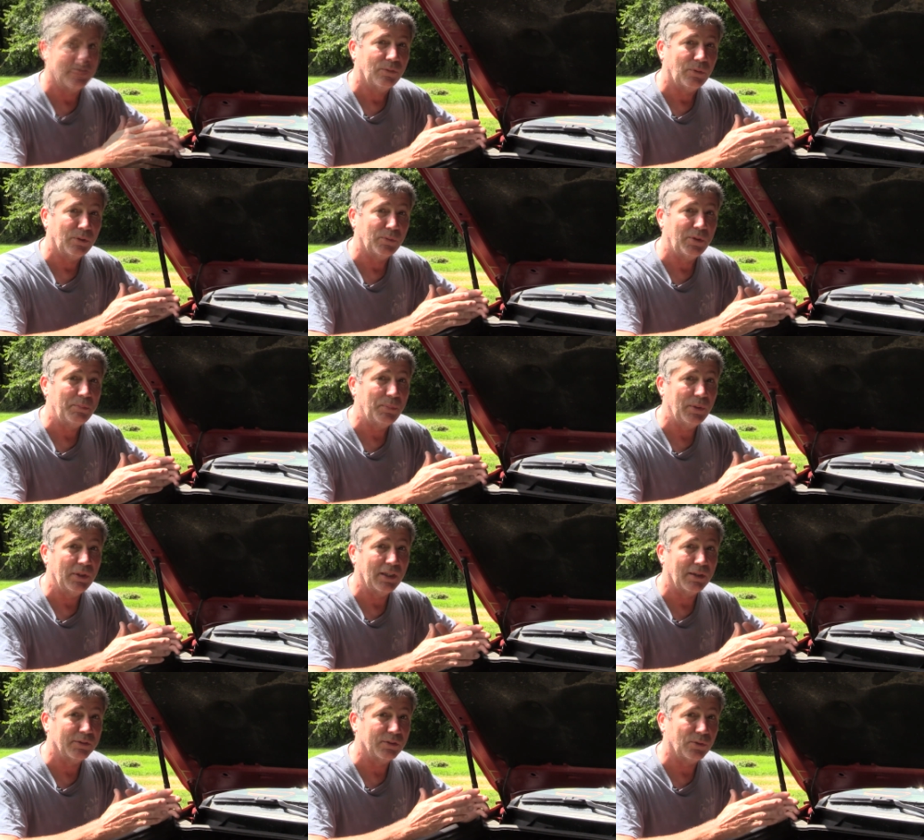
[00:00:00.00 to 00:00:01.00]
When we put
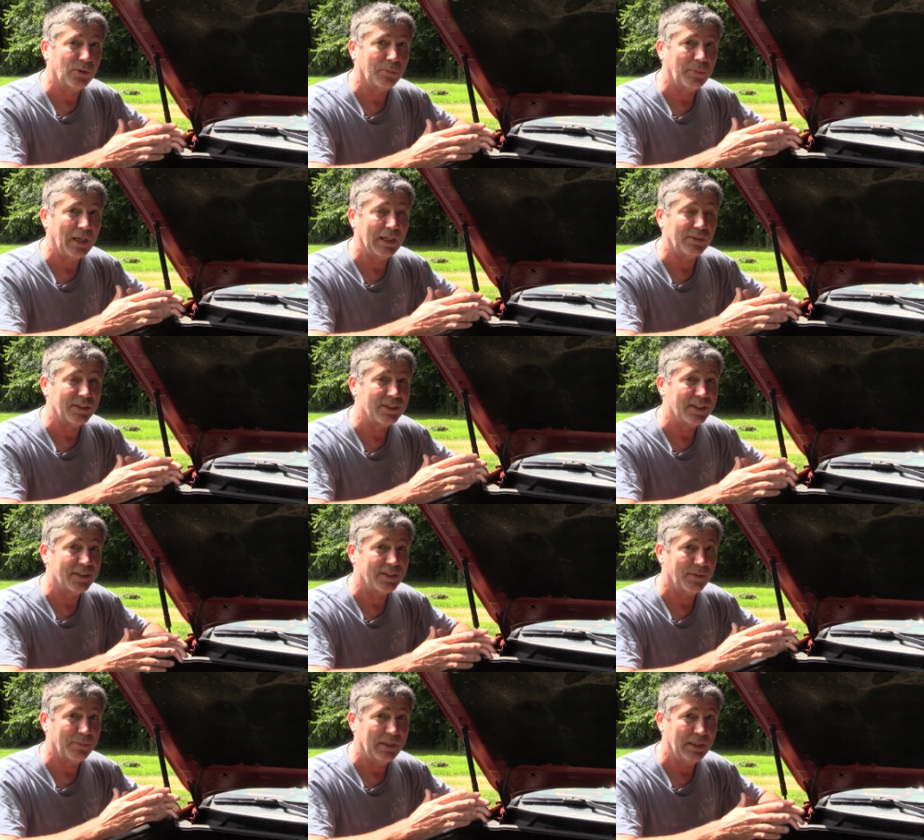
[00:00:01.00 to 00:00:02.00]
our dual battery
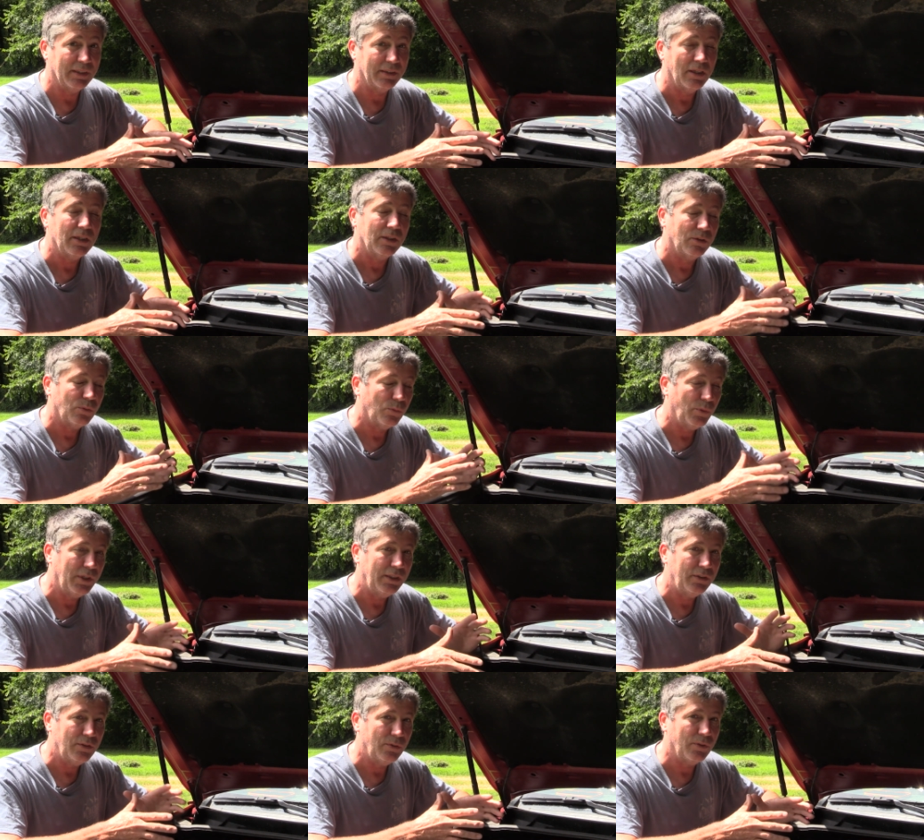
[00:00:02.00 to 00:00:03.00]
system in,
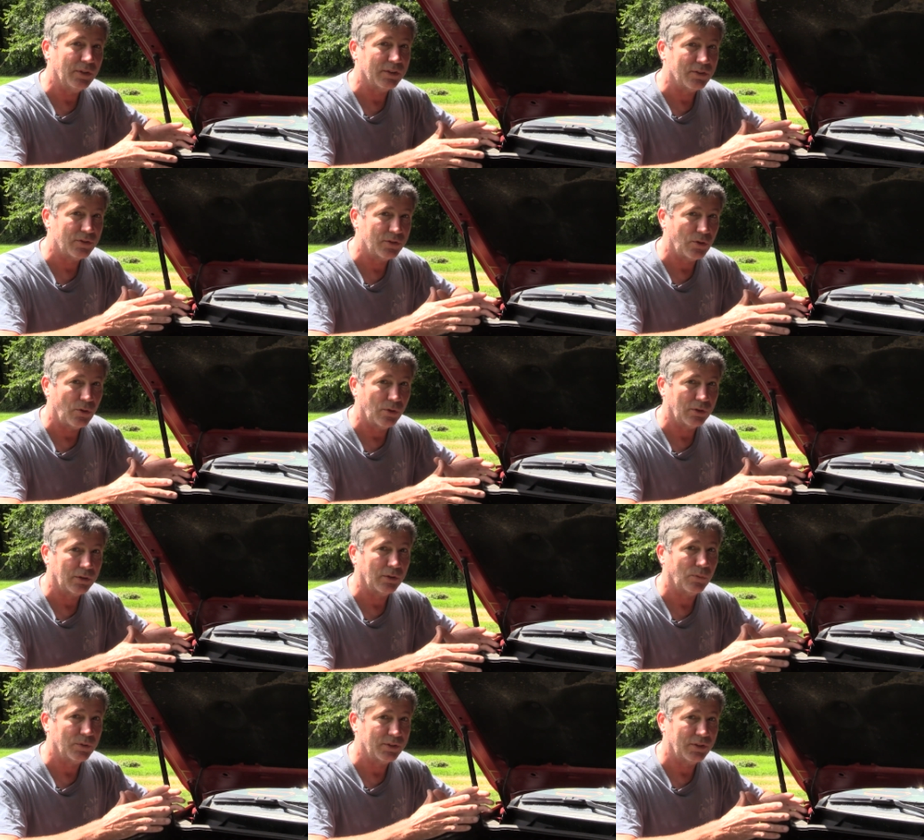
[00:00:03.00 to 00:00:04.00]
we knew that
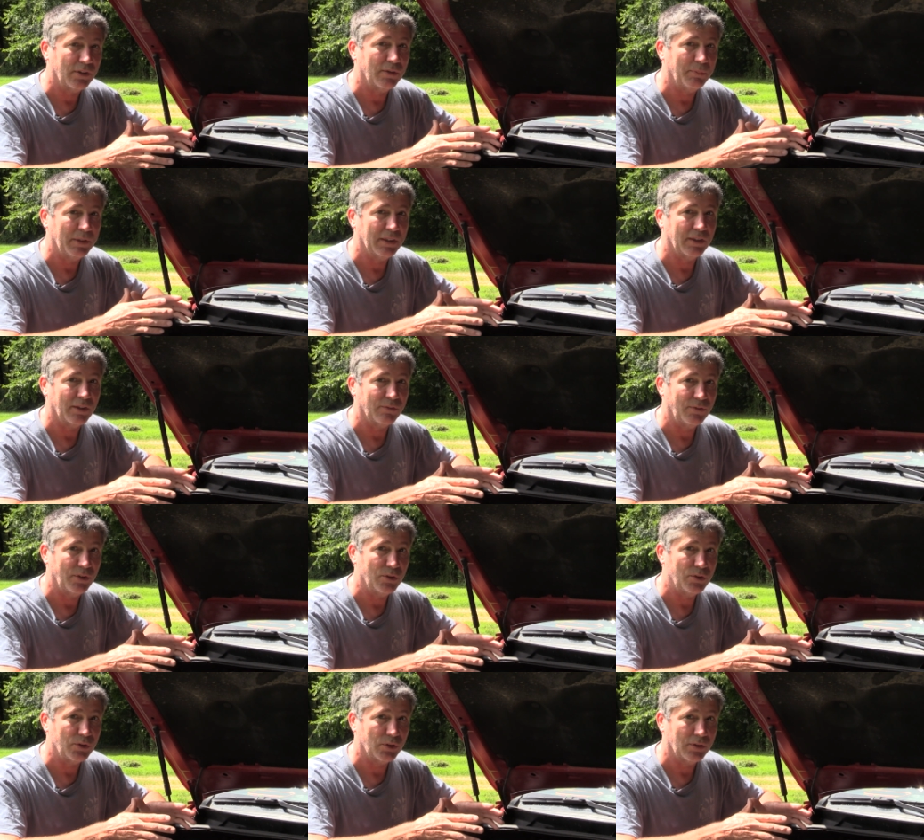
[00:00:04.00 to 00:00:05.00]
solar was going to be in our
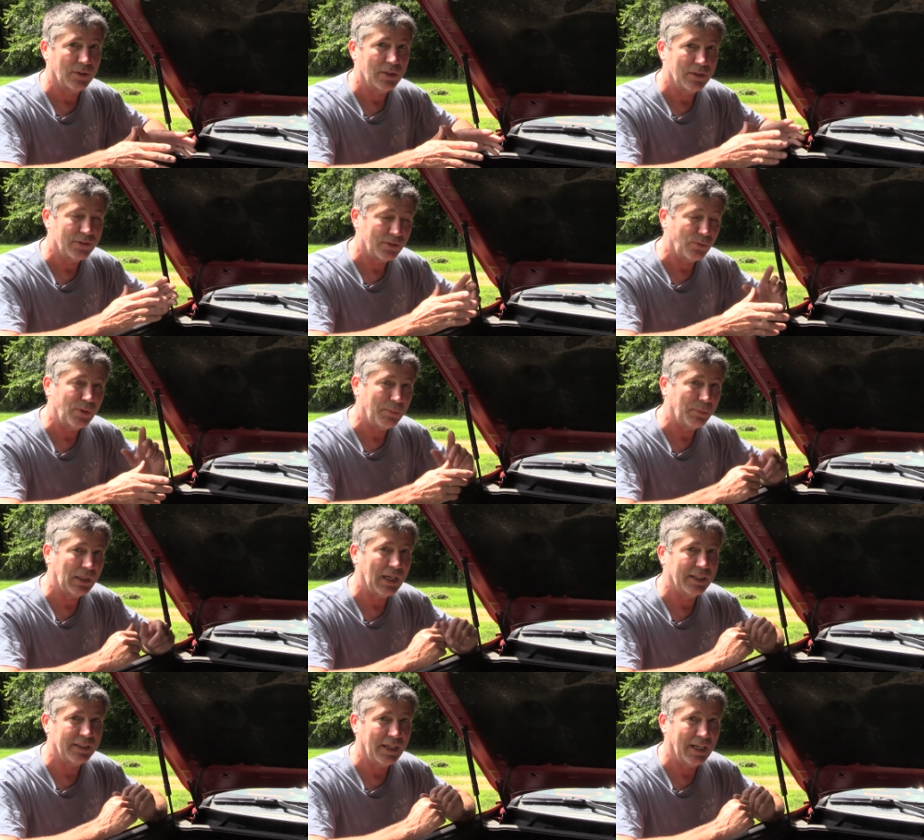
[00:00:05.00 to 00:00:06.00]
future, so we
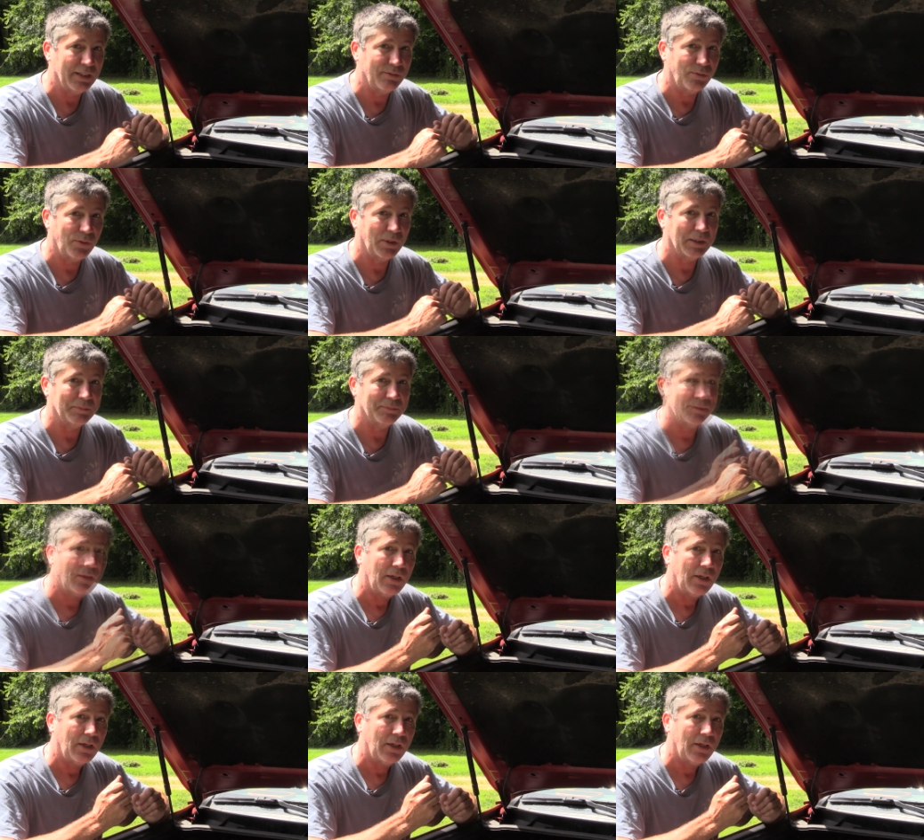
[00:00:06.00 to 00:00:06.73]
planned ahead for it.